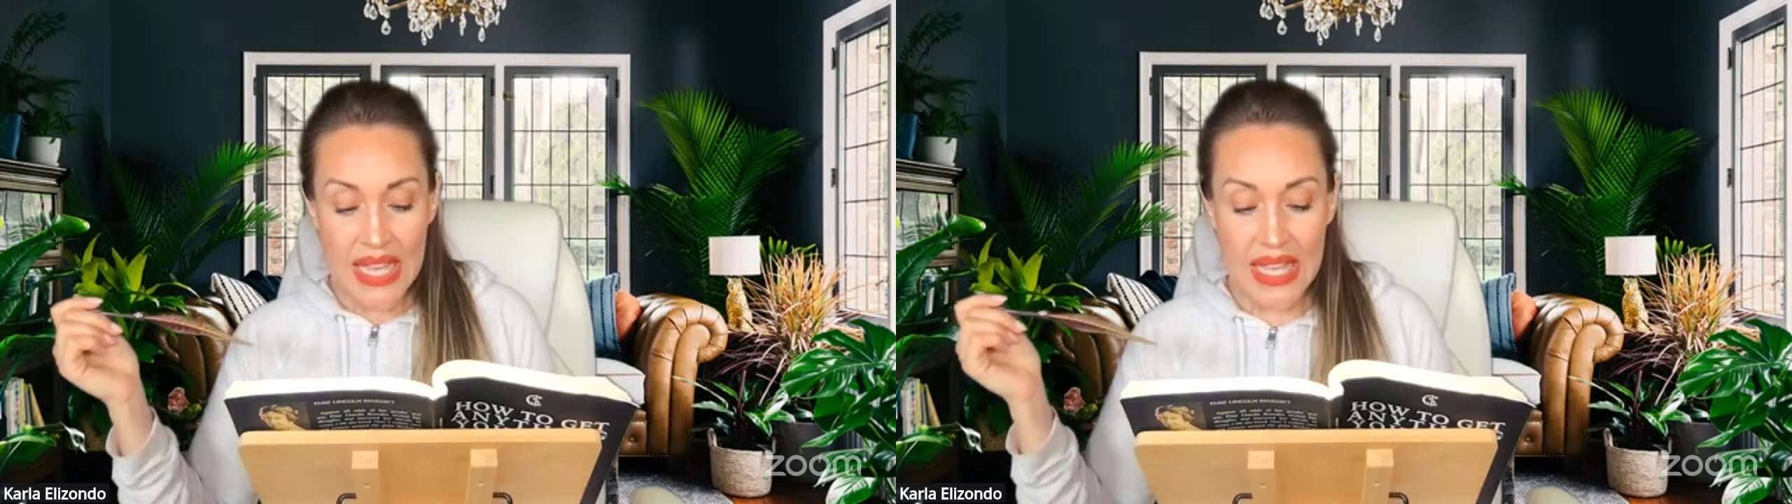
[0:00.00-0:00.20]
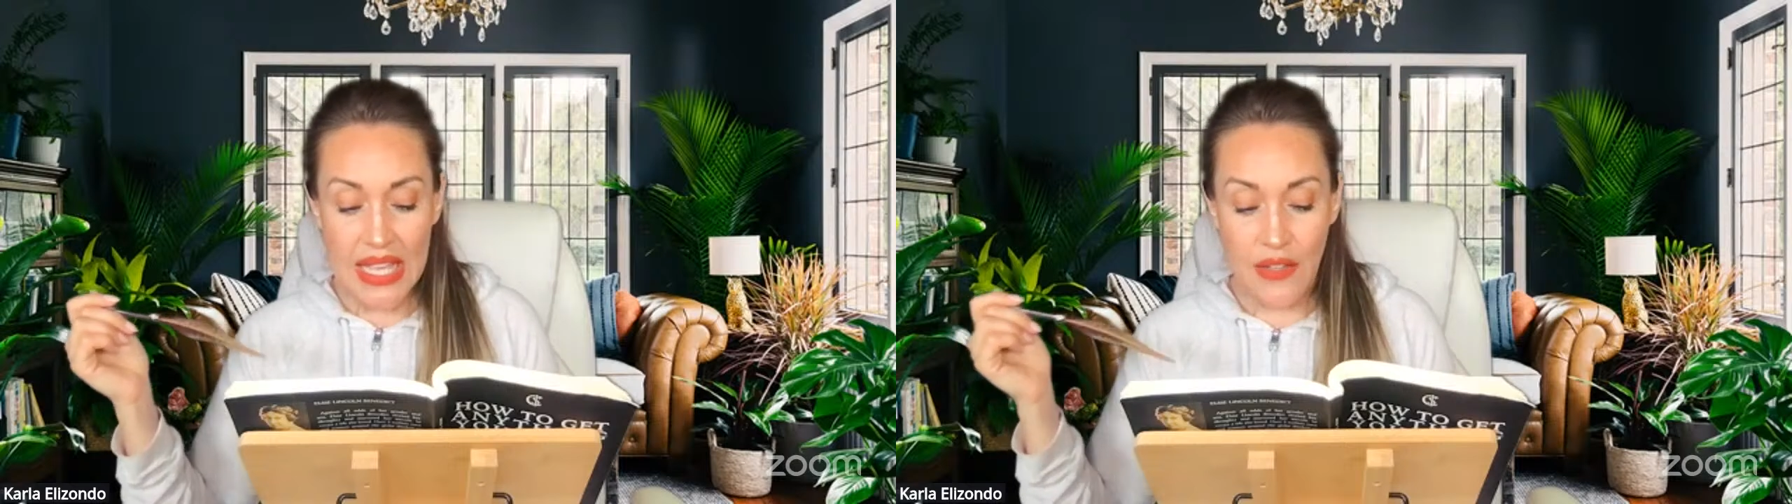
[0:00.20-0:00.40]

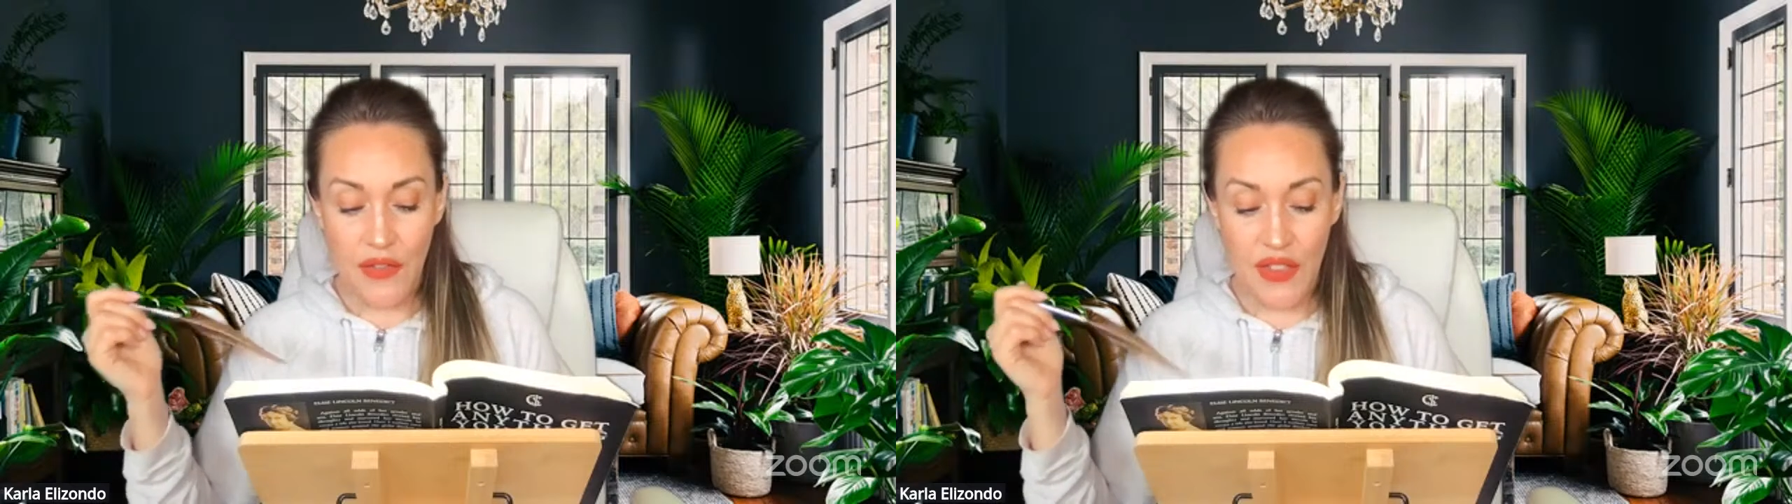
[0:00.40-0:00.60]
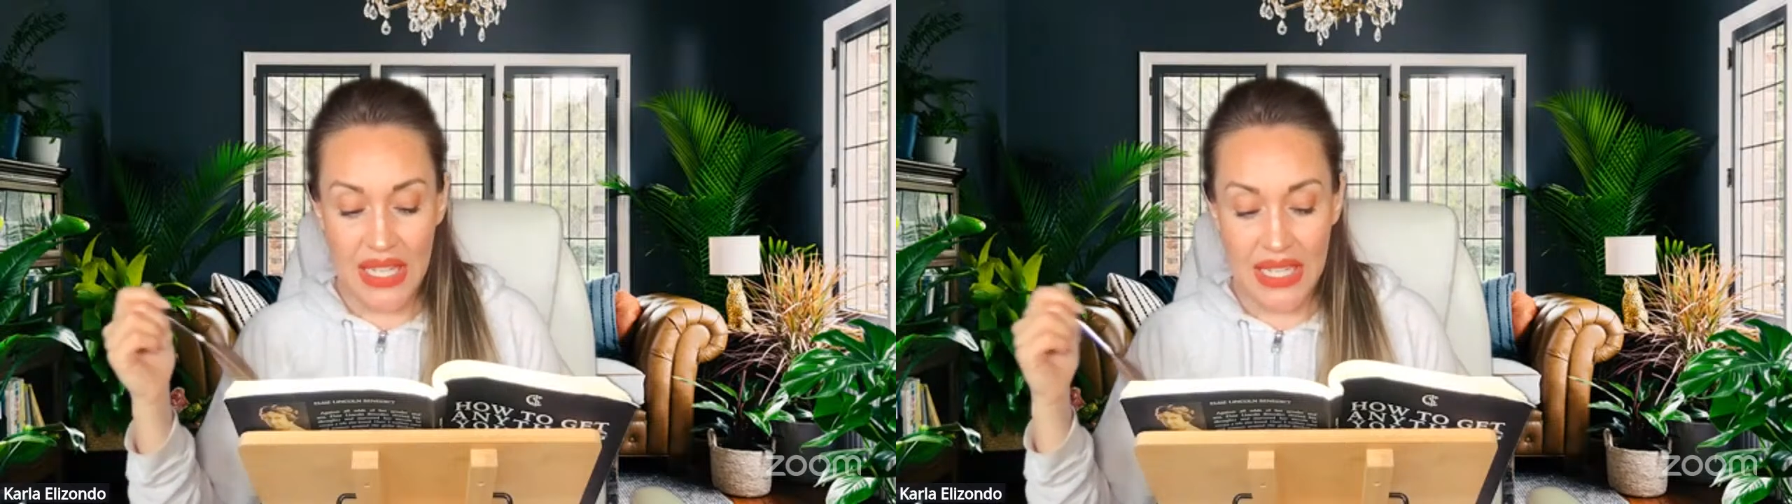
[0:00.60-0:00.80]

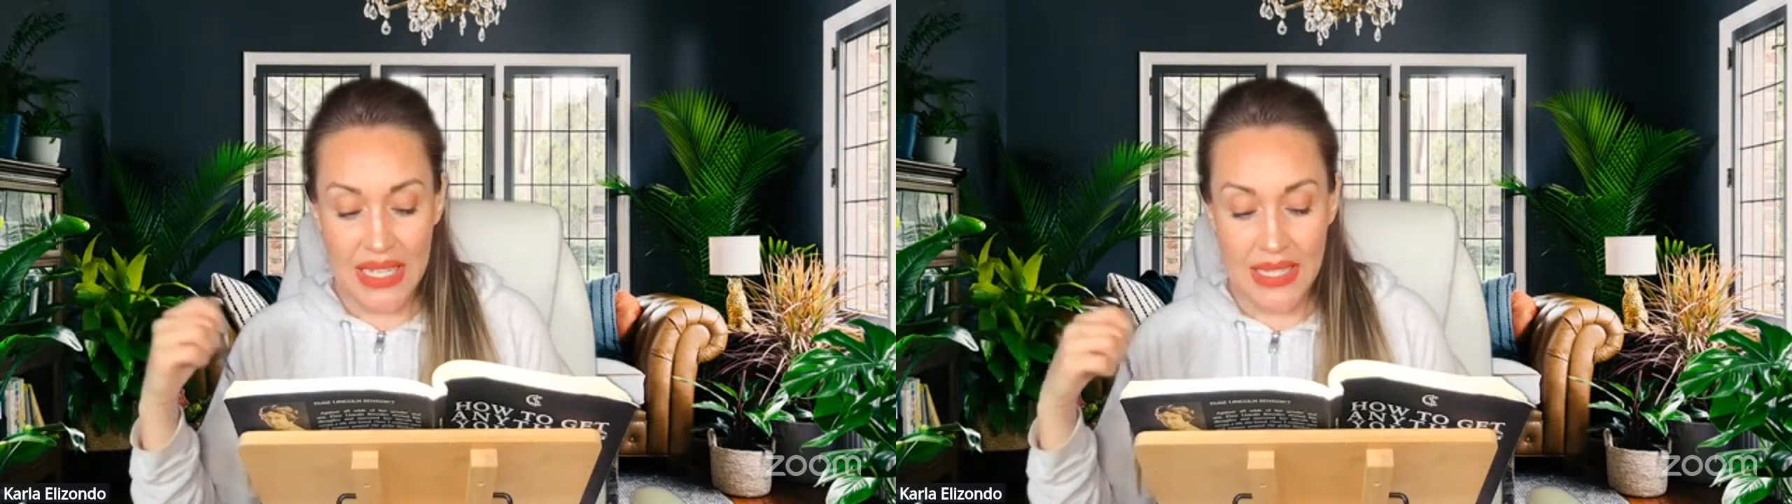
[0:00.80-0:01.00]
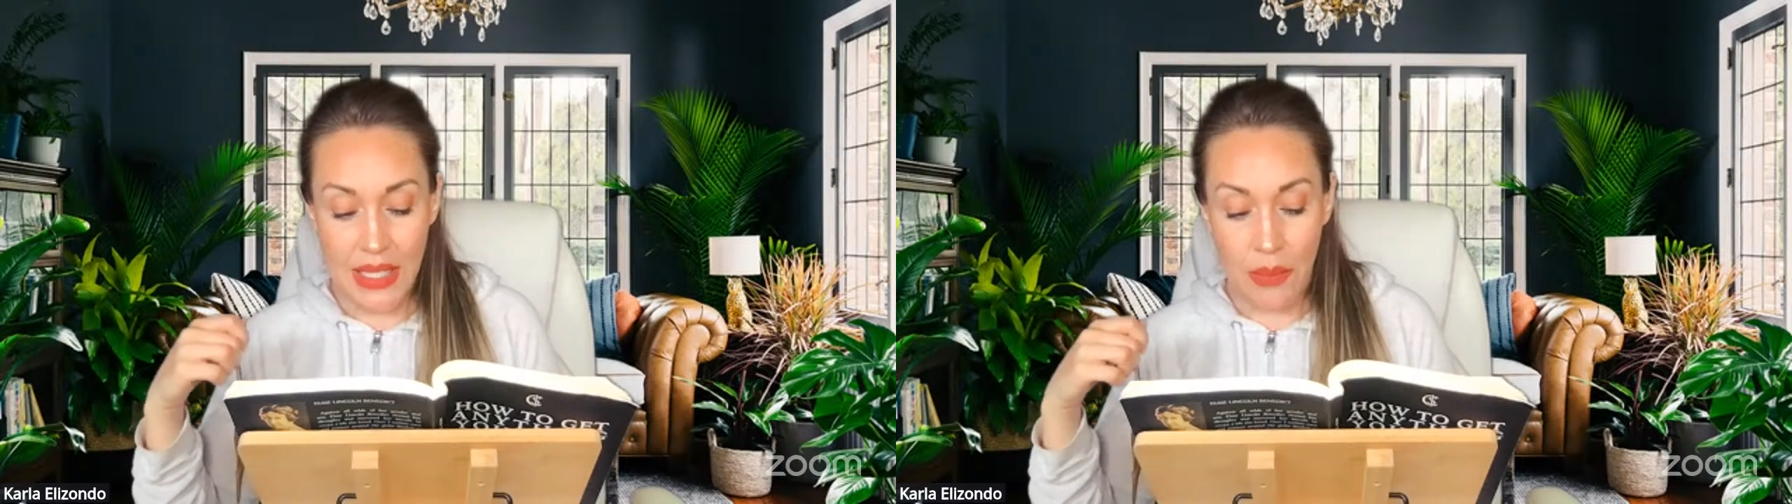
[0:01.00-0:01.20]
If it
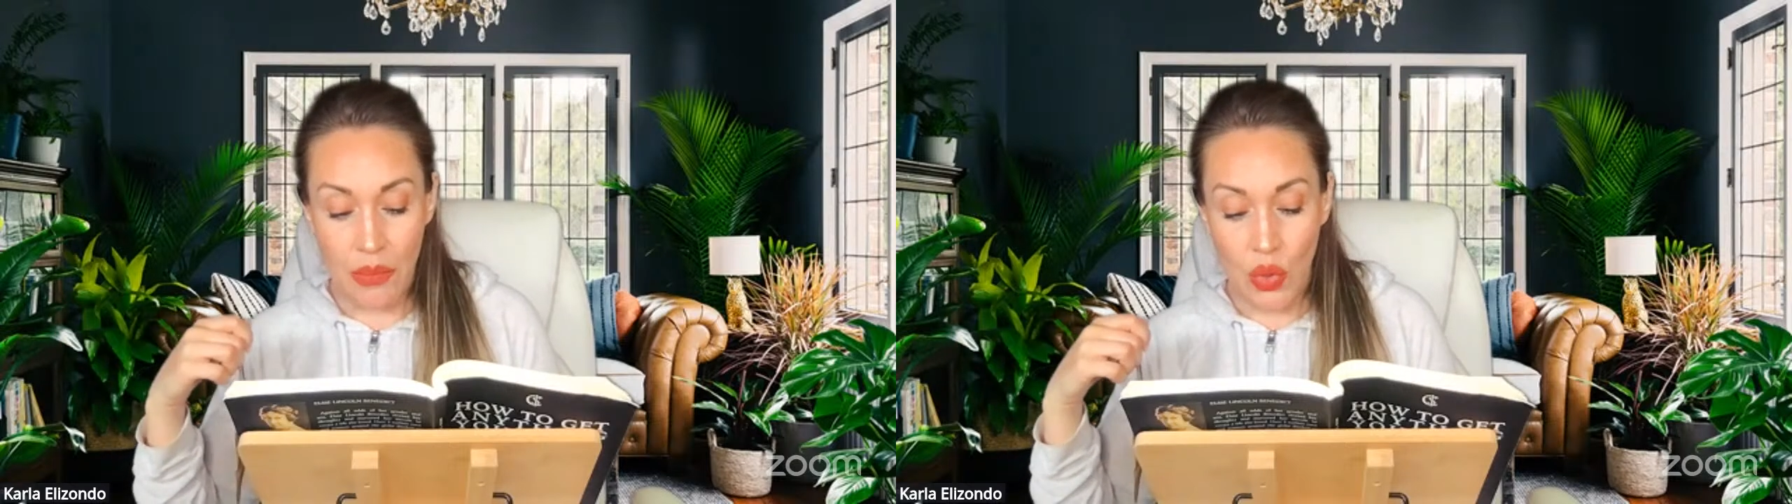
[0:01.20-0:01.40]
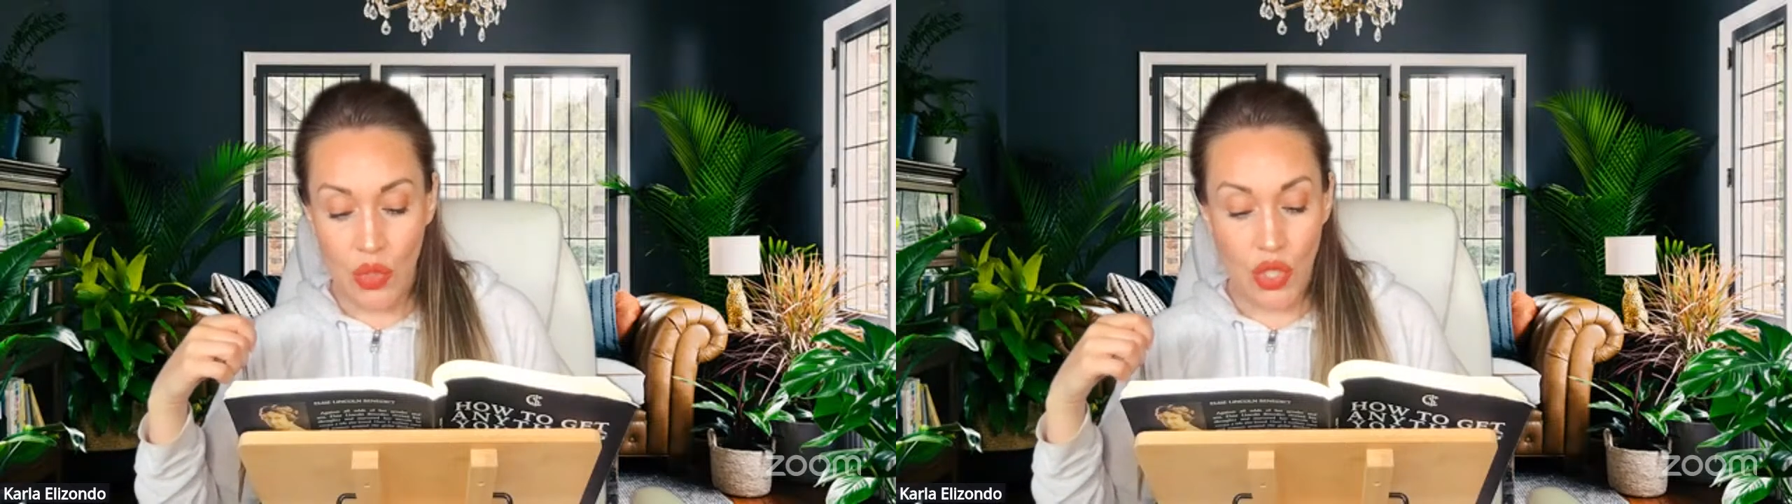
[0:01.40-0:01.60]
is a mood